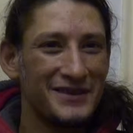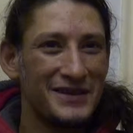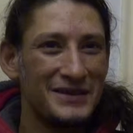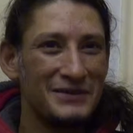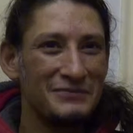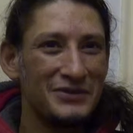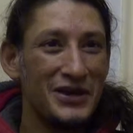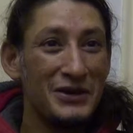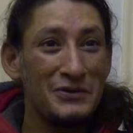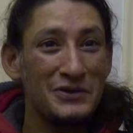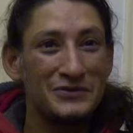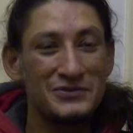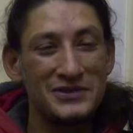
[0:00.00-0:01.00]
No,
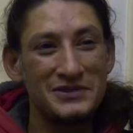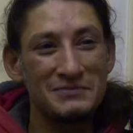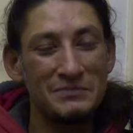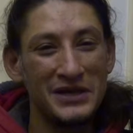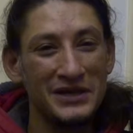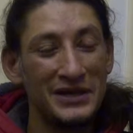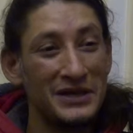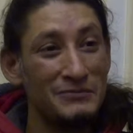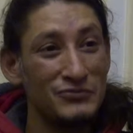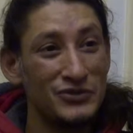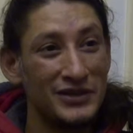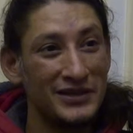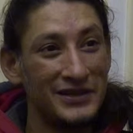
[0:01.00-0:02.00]
it was just me and
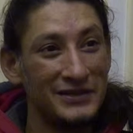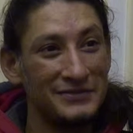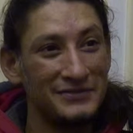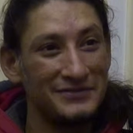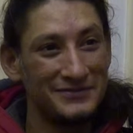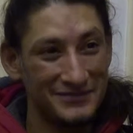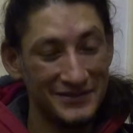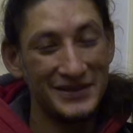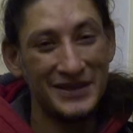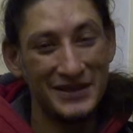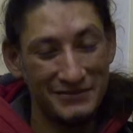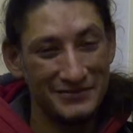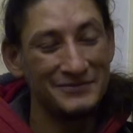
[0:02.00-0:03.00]
him really.
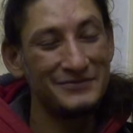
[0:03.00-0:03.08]
Yeah.